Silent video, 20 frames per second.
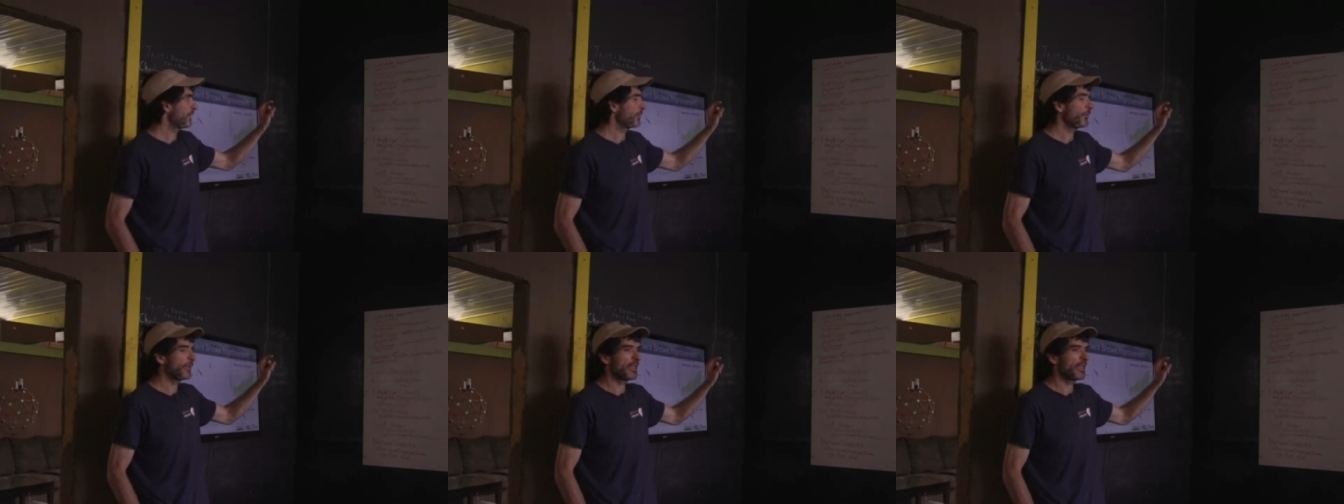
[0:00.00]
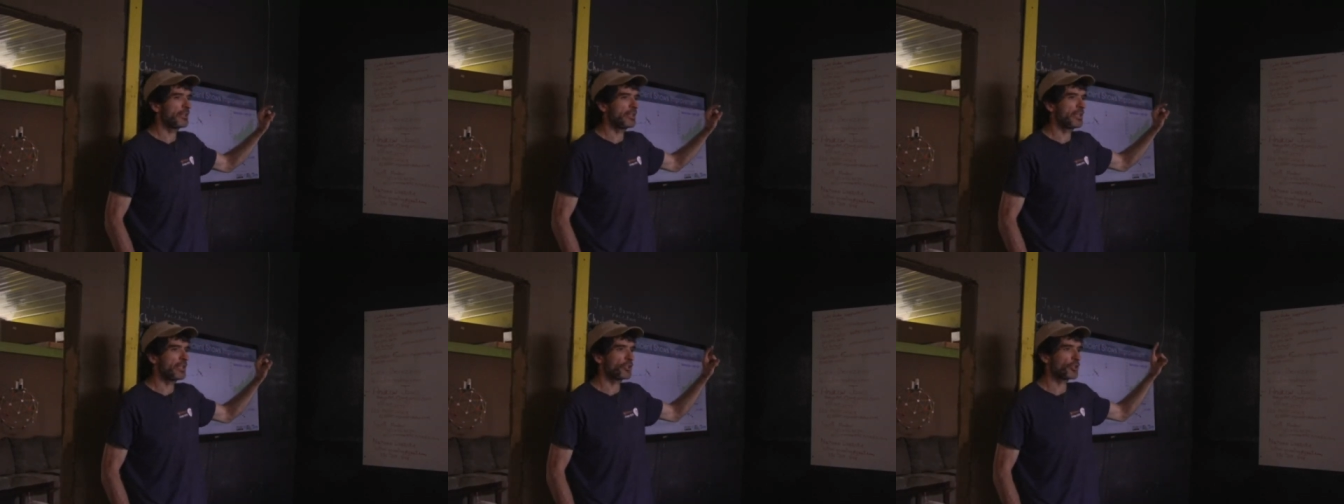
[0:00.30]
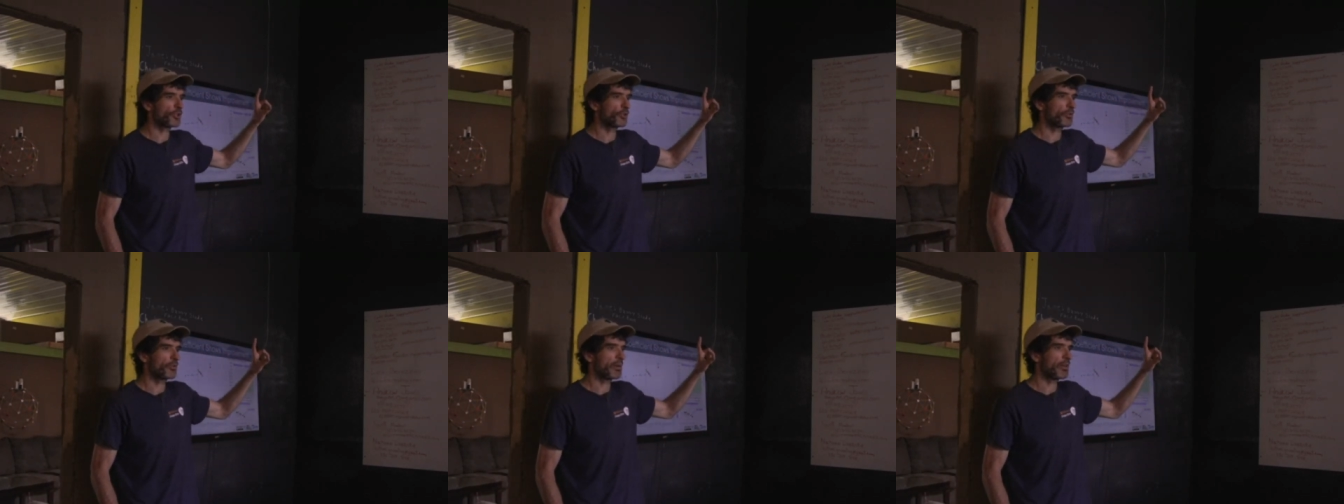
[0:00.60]
between 1
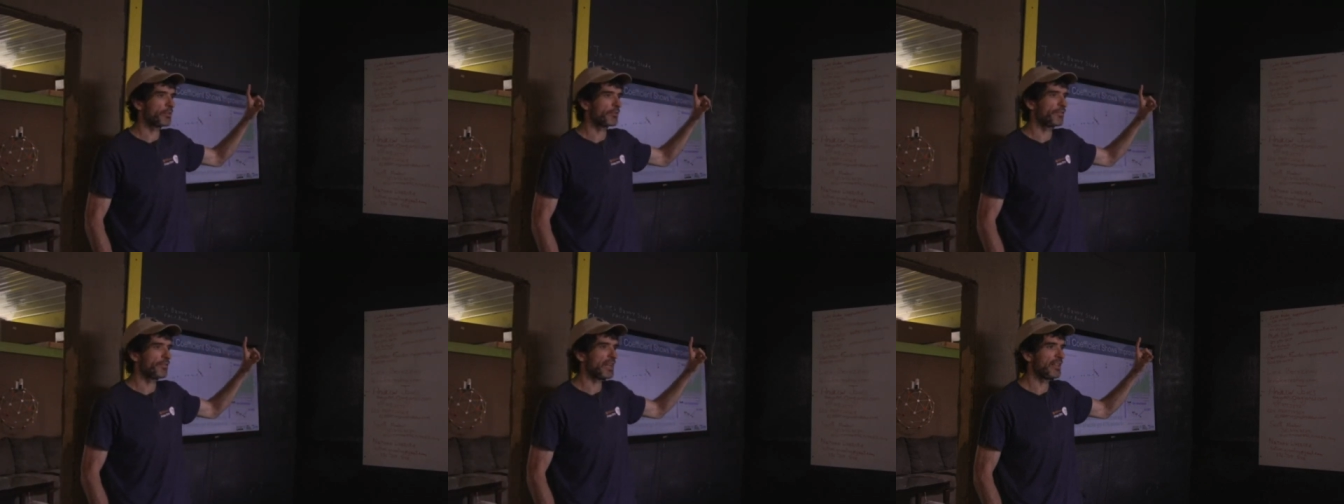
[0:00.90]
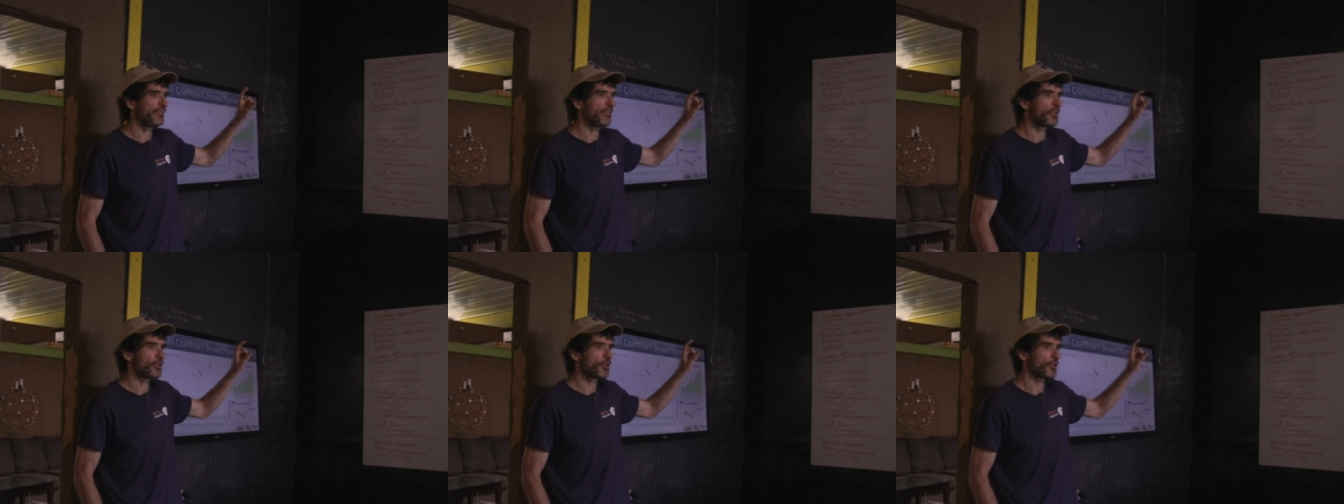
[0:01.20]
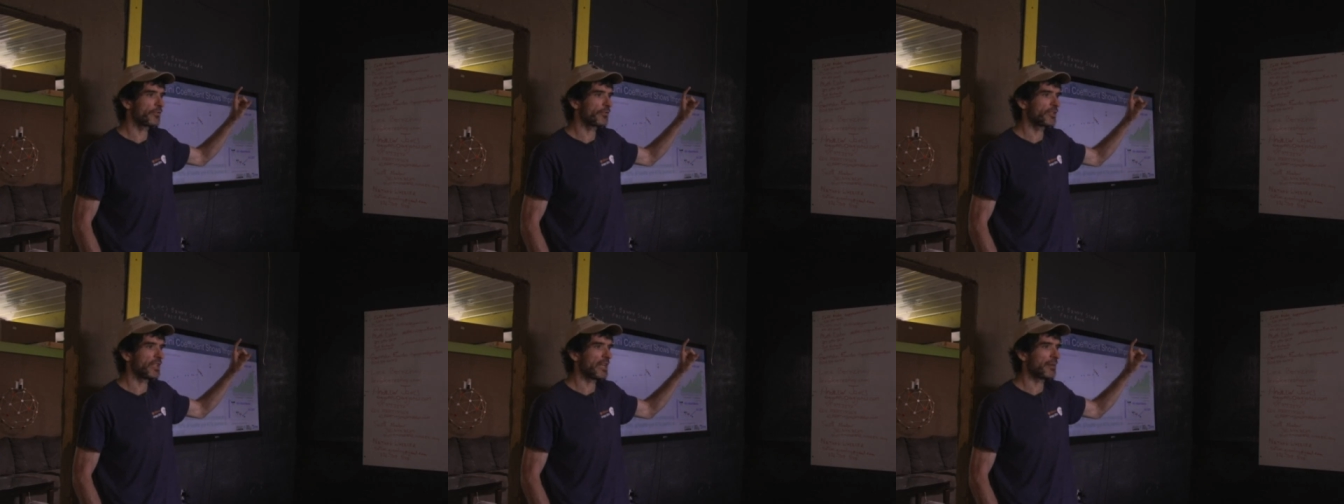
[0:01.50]
inch to about 5
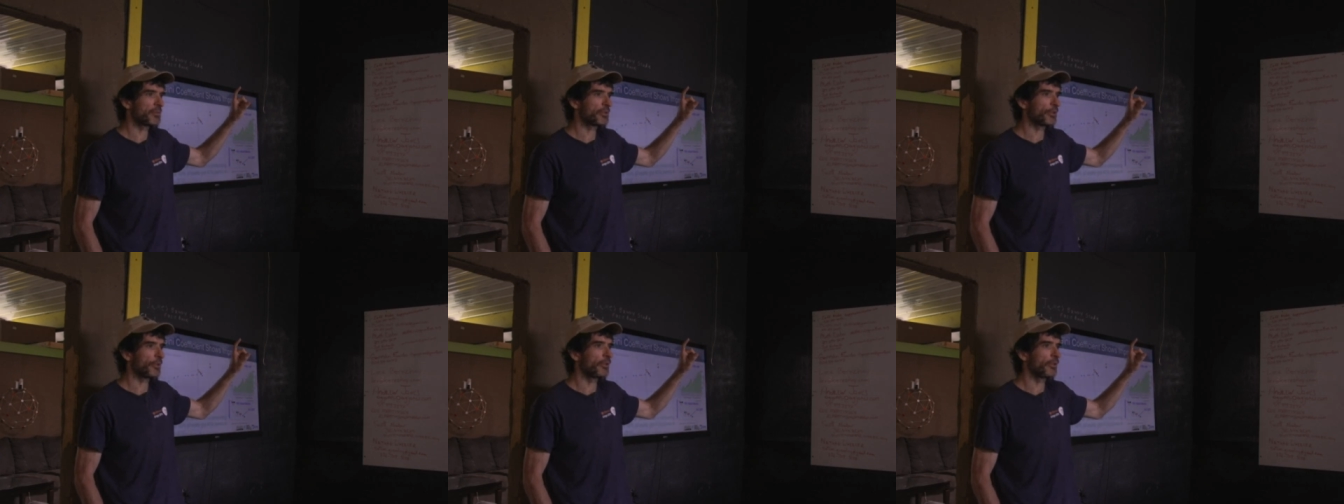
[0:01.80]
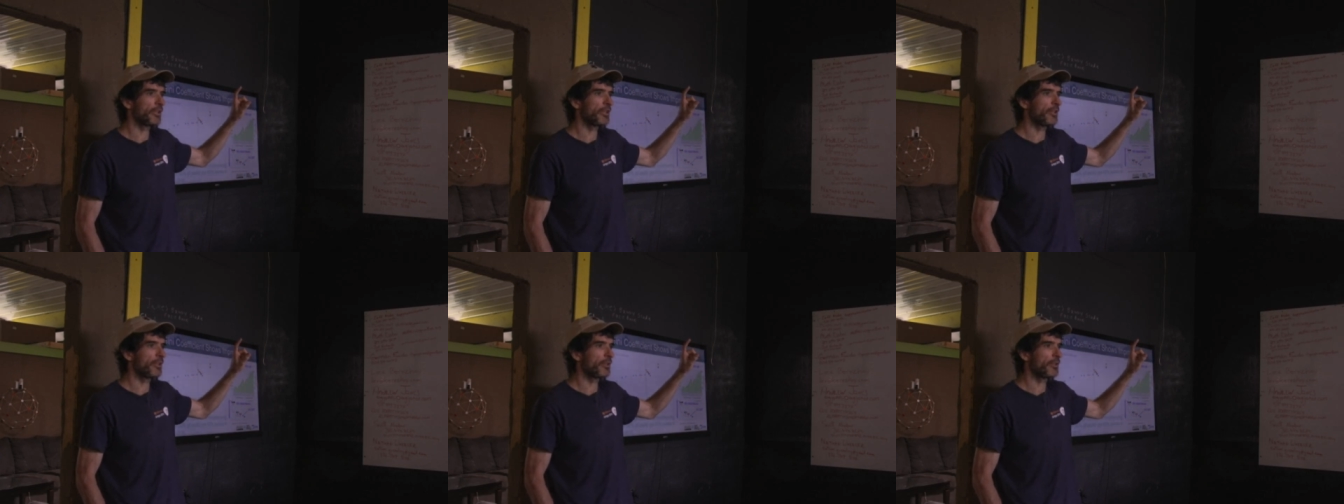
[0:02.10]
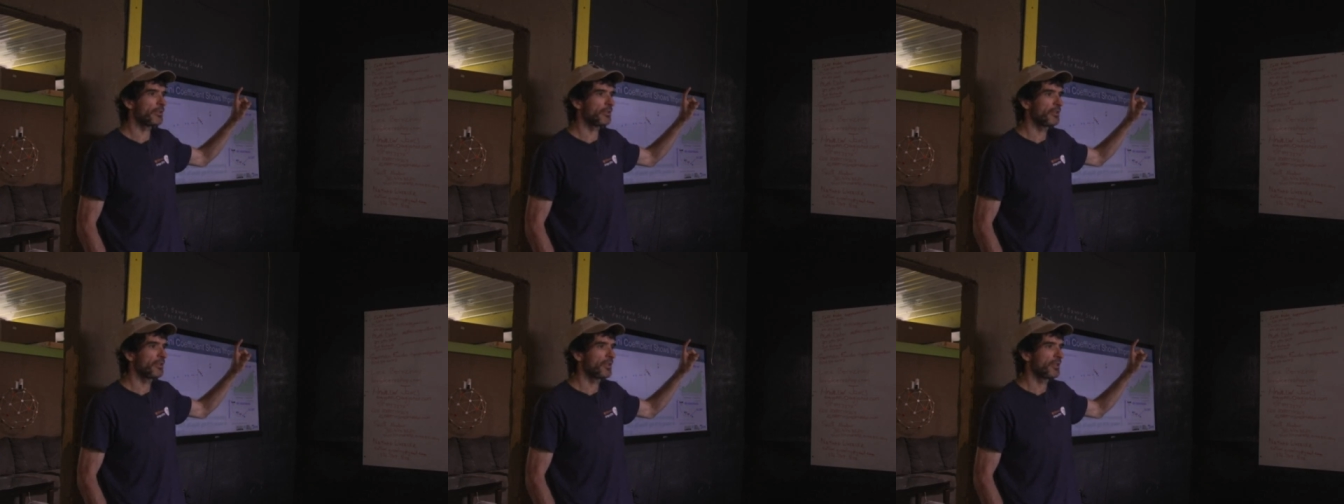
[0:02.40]
inches of topsoil
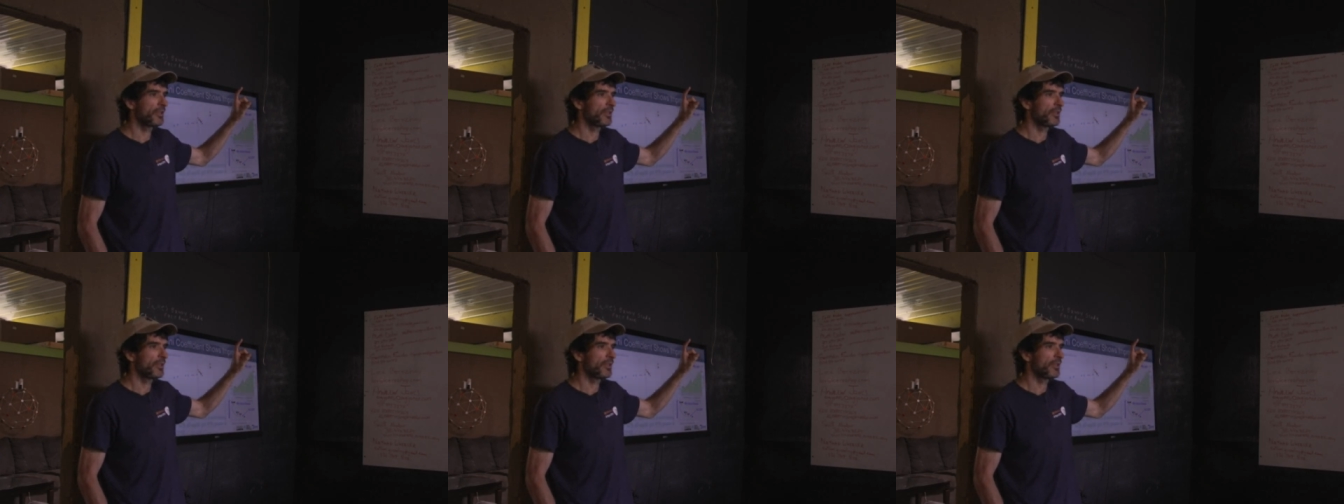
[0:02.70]
here.